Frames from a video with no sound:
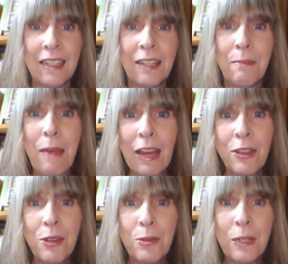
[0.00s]
And
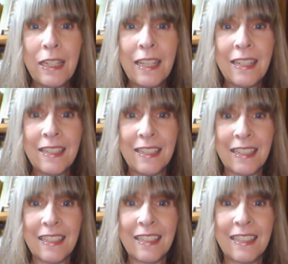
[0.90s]
Matthew
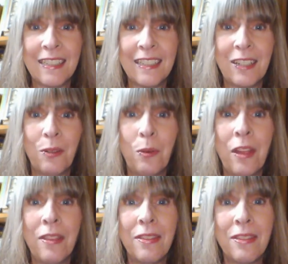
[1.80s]
28:6,
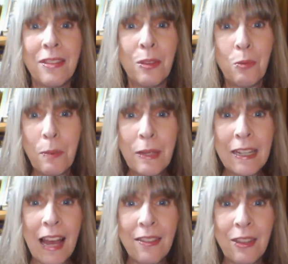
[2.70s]
when the
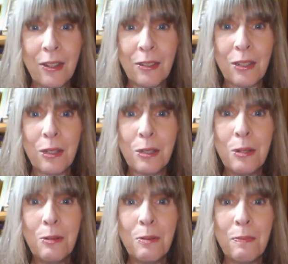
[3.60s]
women got there to the
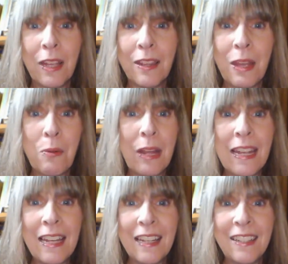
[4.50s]
tomb and they went
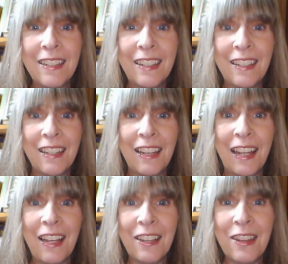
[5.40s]
in
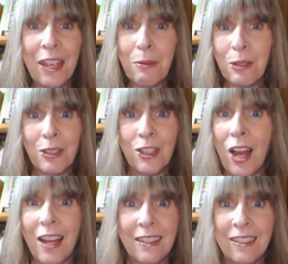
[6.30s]
and they were
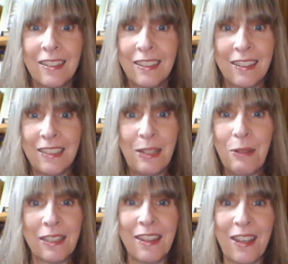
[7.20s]
shocked because he
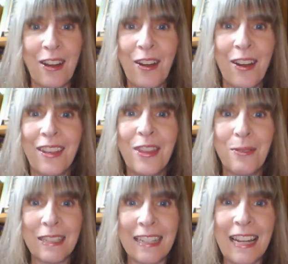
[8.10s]
wasn't there and
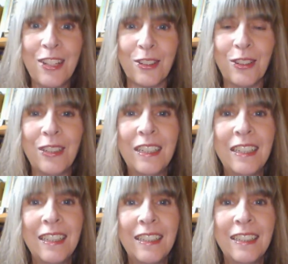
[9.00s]
there was an angel,
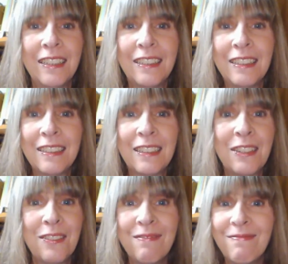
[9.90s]
and he
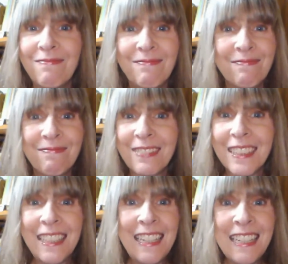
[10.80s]
said,
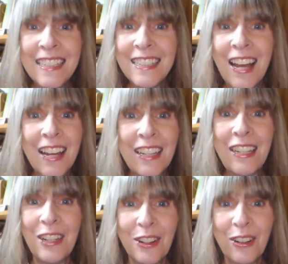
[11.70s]
"He is not
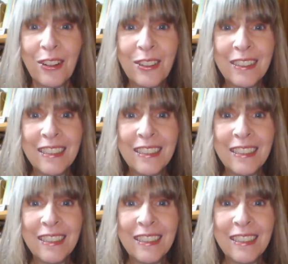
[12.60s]
here,